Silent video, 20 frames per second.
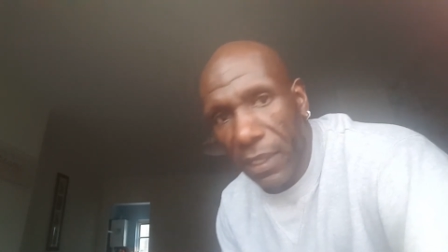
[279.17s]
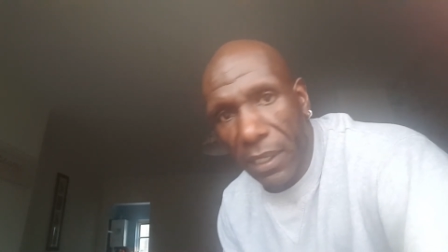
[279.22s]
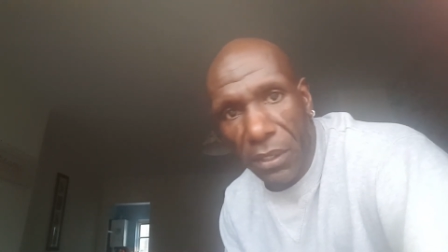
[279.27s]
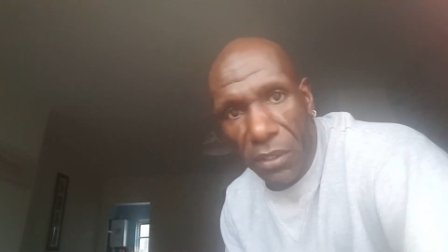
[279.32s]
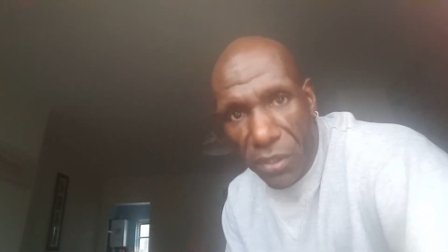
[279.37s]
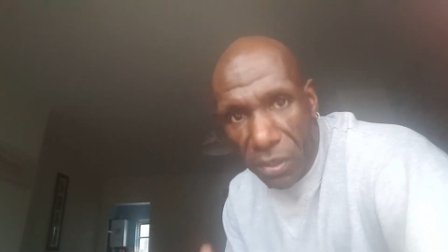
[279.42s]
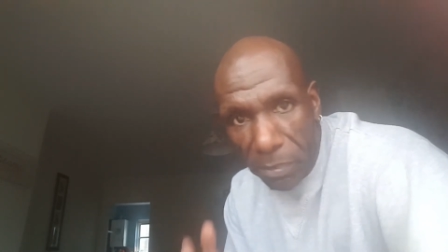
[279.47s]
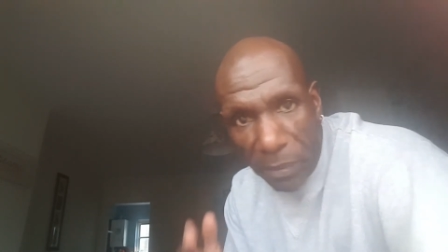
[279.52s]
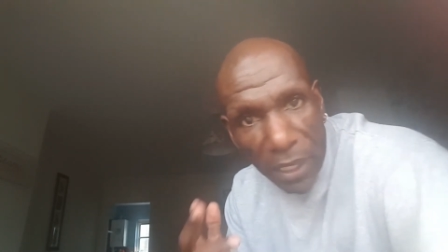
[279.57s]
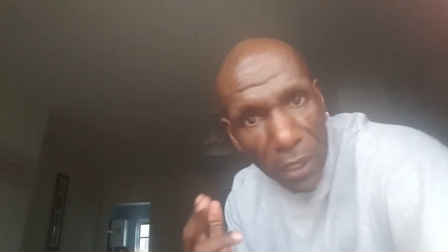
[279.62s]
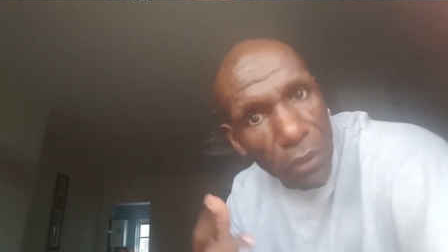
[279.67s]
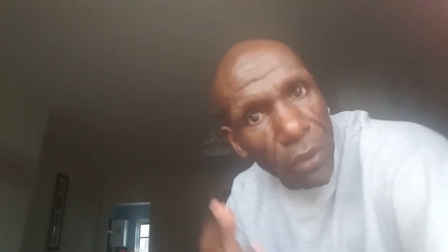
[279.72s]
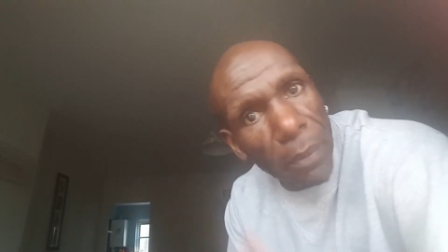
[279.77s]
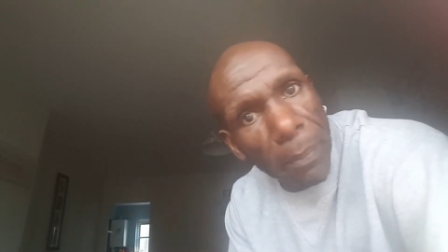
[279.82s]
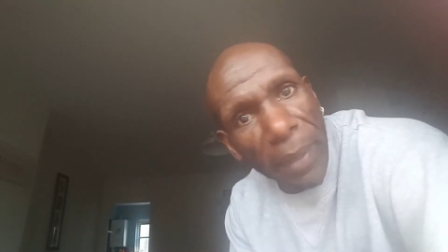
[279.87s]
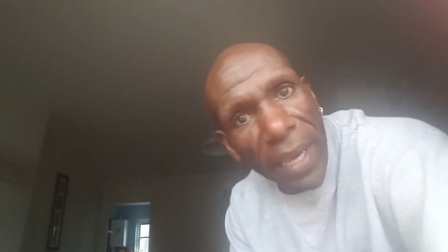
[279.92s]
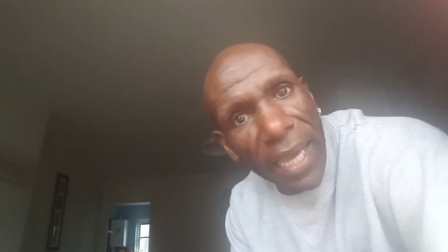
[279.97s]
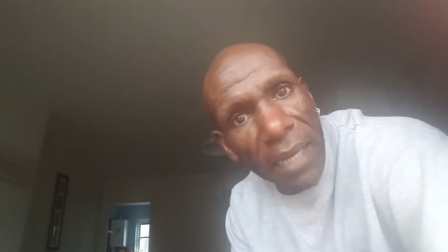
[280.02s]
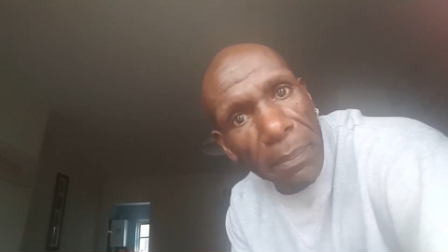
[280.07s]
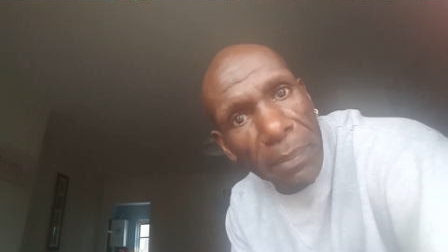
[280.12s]
That doesn't mean you're a
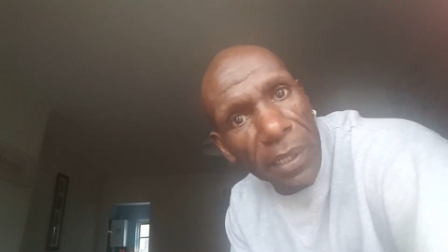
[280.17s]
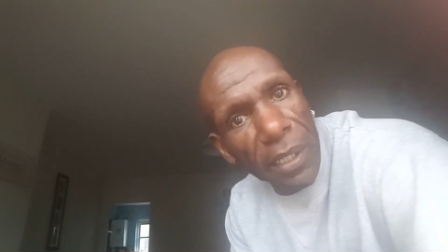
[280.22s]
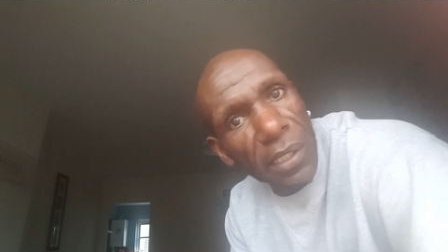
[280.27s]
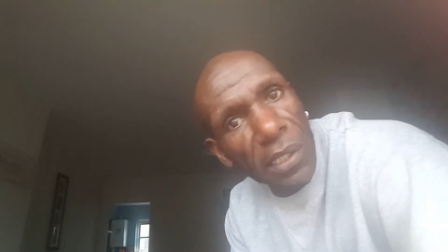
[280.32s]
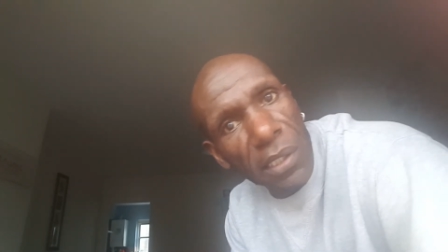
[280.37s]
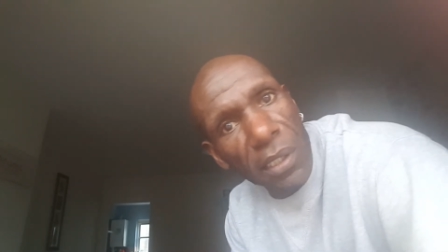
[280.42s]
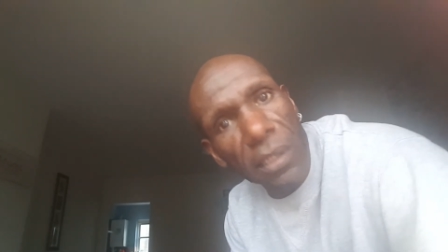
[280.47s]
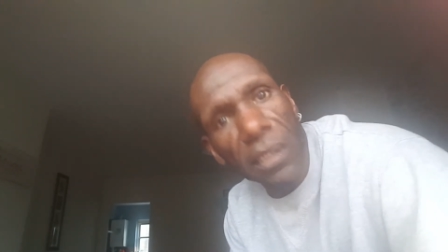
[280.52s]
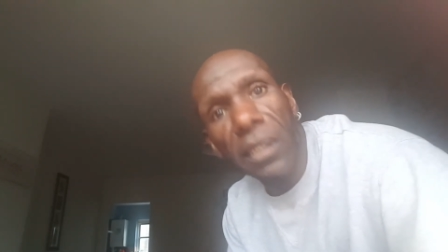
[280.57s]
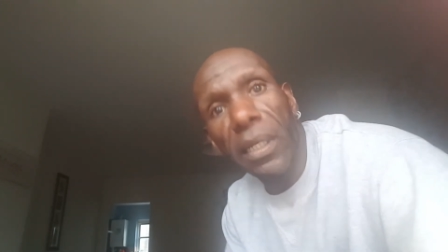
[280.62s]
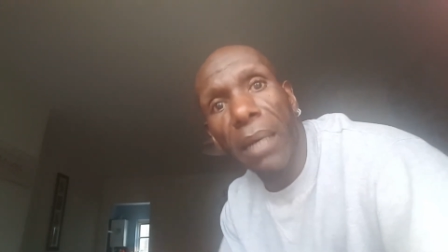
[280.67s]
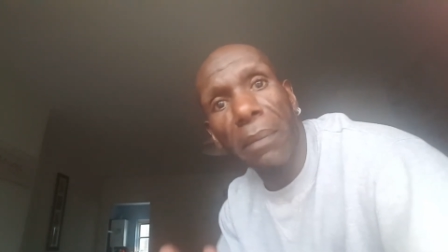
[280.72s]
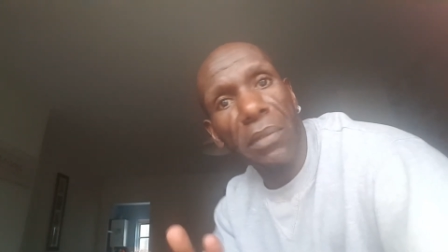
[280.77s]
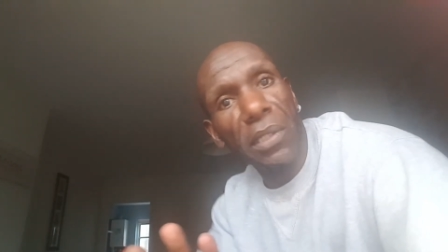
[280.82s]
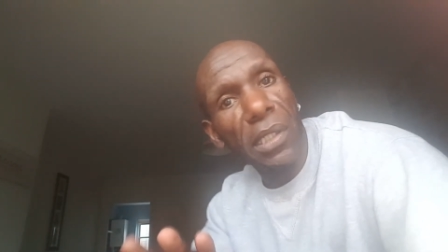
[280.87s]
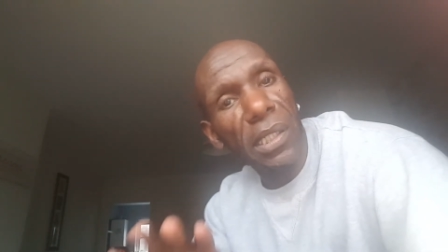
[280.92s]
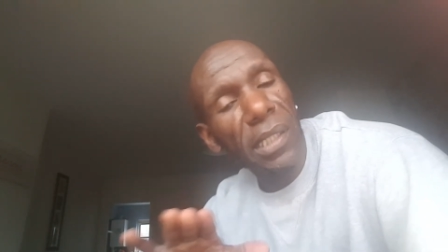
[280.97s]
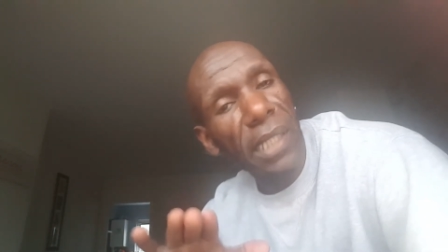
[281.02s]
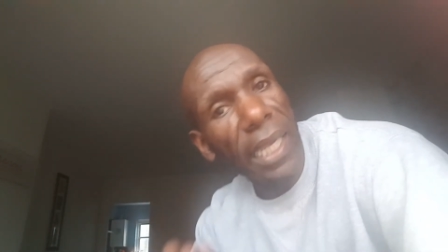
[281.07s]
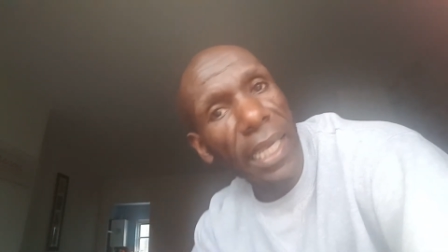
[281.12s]
bad person. I'm
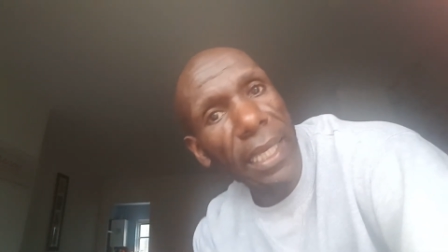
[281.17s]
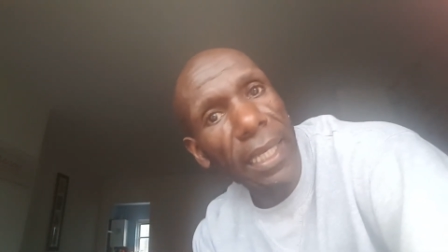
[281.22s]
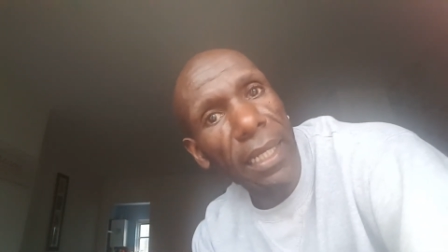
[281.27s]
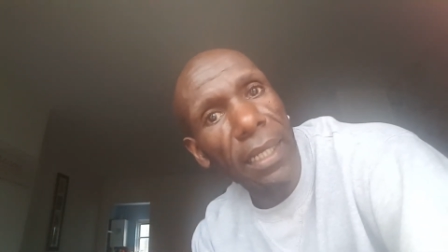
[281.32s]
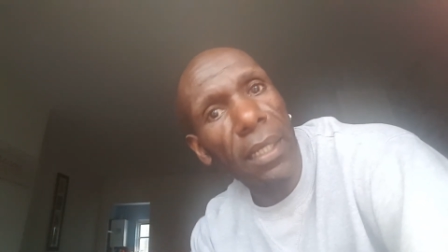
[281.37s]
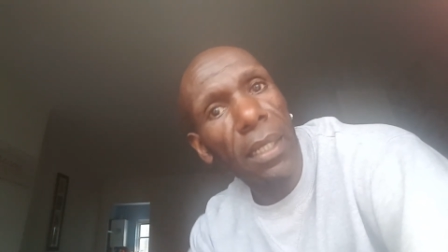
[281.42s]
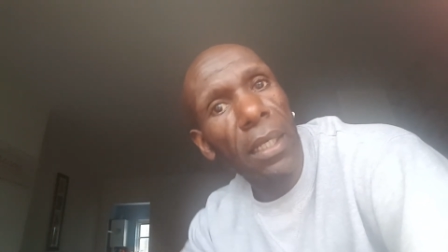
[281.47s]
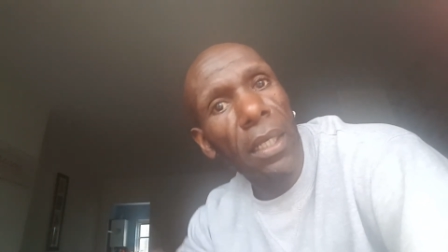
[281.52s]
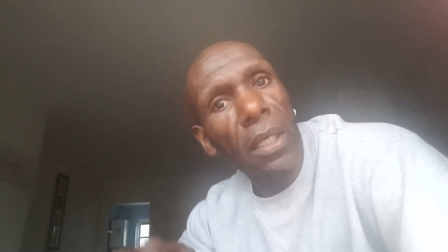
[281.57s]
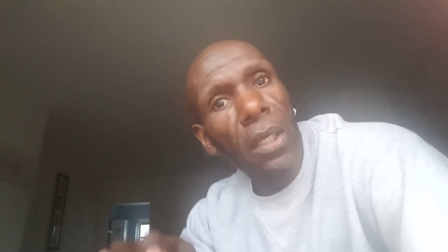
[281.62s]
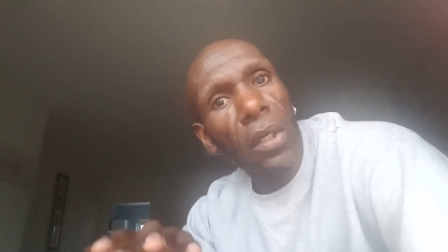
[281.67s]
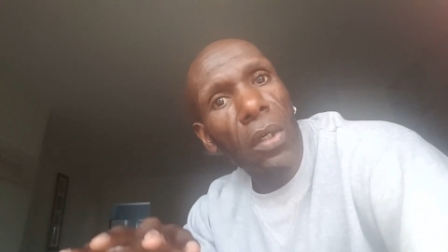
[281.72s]
just stating